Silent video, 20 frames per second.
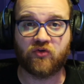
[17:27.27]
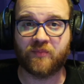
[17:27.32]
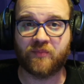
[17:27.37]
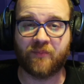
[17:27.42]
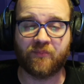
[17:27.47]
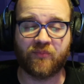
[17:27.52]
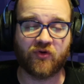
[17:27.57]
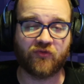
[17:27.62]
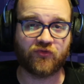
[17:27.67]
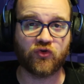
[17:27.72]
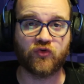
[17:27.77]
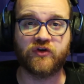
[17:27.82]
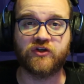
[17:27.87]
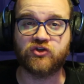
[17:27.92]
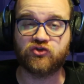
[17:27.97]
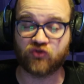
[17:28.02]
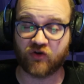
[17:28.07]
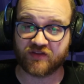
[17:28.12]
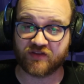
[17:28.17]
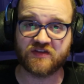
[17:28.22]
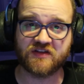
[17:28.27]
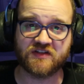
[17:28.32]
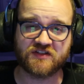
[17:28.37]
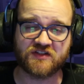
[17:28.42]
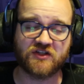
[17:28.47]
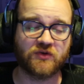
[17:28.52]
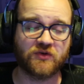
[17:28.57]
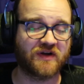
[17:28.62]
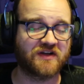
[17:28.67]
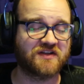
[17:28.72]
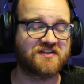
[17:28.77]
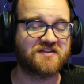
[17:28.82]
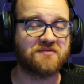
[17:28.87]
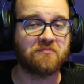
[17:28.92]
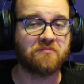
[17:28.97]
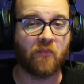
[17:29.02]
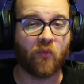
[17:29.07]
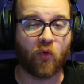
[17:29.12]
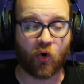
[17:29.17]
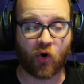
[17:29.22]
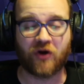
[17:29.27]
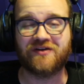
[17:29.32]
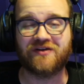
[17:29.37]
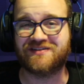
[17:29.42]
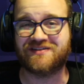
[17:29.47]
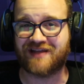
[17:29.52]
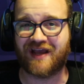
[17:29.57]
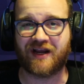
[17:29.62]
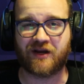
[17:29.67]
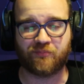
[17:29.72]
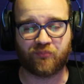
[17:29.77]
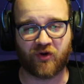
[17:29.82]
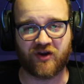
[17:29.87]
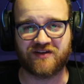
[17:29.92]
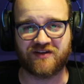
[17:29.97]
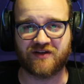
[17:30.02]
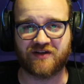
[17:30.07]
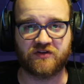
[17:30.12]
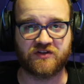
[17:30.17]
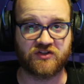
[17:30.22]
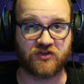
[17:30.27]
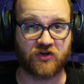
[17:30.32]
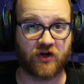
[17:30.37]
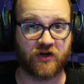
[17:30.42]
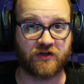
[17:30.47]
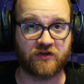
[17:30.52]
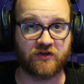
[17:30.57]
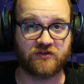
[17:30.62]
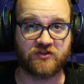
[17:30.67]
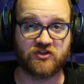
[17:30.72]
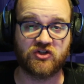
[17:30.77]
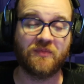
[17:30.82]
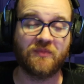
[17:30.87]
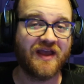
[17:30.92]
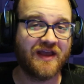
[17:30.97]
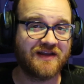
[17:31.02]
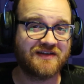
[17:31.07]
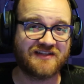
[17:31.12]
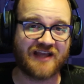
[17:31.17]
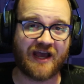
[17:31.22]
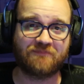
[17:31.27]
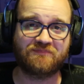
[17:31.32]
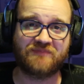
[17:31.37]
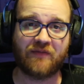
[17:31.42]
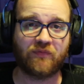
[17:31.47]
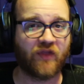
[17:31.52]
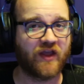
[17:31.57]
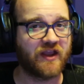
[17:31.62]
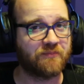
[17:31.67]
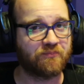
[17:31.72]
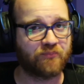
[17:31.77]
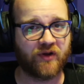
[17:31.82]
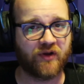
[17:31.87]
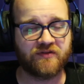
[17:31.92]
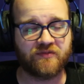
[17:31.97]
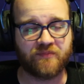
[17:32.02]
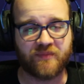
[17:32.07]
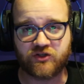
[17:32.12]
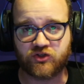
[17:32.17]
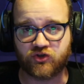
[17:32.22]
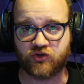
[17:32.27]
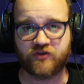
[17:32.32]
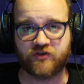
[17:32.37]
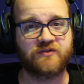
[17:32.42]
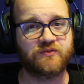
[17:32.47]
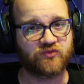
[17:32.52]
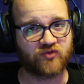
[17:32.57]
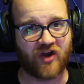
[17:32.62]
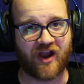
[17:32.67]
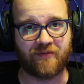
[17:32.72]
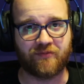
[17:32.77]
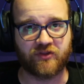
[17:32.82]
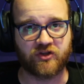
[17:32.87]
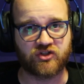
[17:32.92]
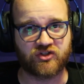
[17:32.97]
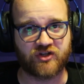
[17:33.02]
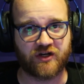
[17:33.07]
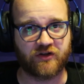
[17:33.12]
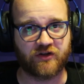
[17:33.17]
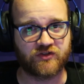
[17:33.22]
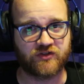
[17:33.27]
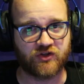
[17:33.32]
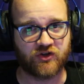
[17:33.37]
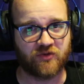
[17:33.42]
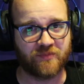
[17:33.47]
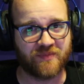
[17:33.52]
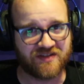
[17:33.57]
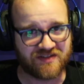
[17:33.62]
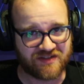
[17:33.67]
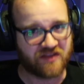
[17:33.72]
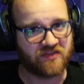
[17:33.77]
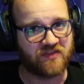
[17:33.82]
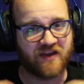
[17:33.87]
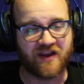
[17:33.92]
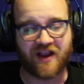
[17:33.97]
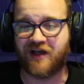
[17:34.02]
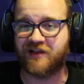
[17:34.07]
Remember, if you enjoyed this and you want to see more deck breakdowns here on YouTube, tap that like button. Make sure you subscribe to the channel so you don't miss anything.